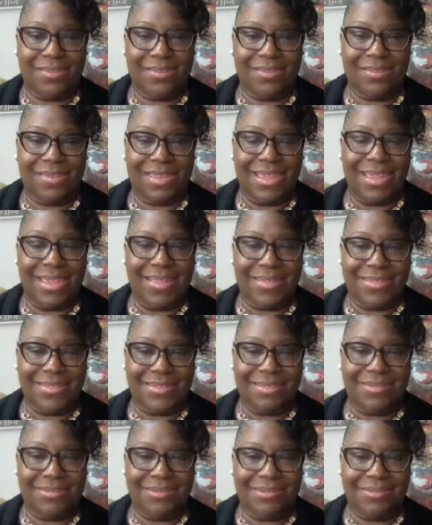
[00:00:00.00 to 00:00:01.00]

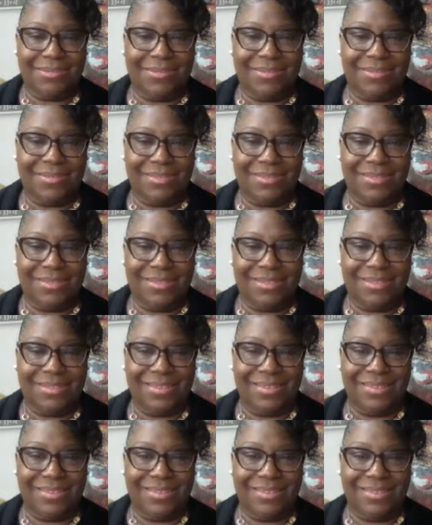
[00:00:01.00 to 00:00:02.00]

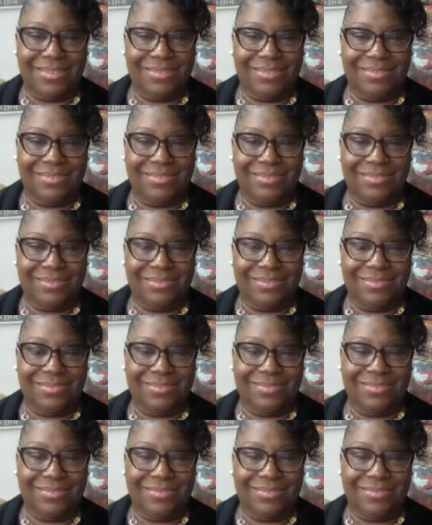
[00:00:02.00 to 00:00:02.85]
This person isn't speaking.